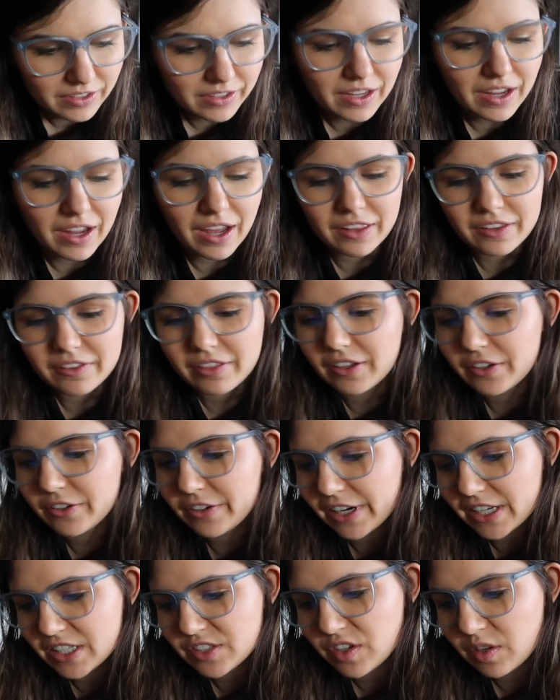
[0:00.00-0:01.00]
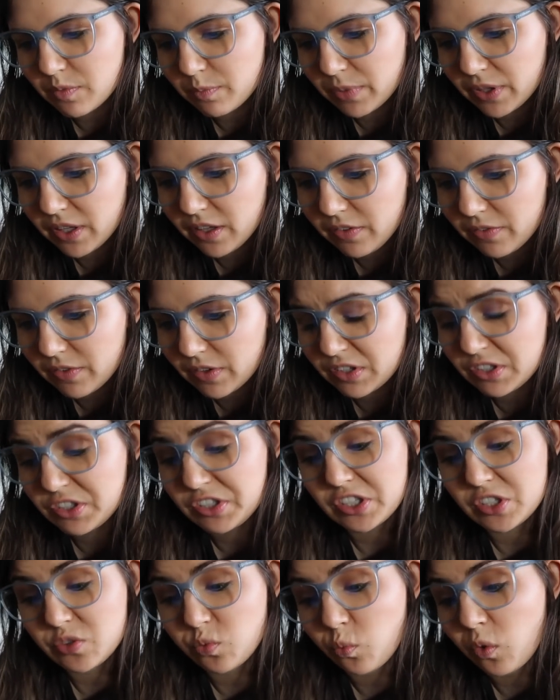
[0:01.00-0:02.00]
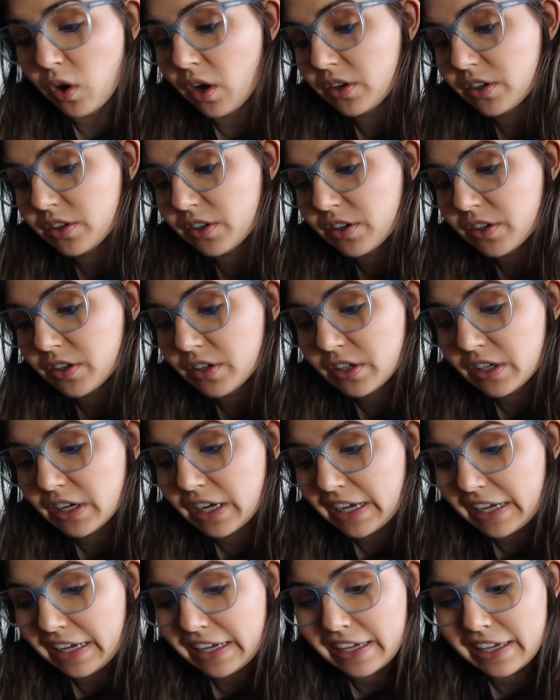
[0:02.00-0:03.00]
Yeah, other than grass-fed beef, it's just water,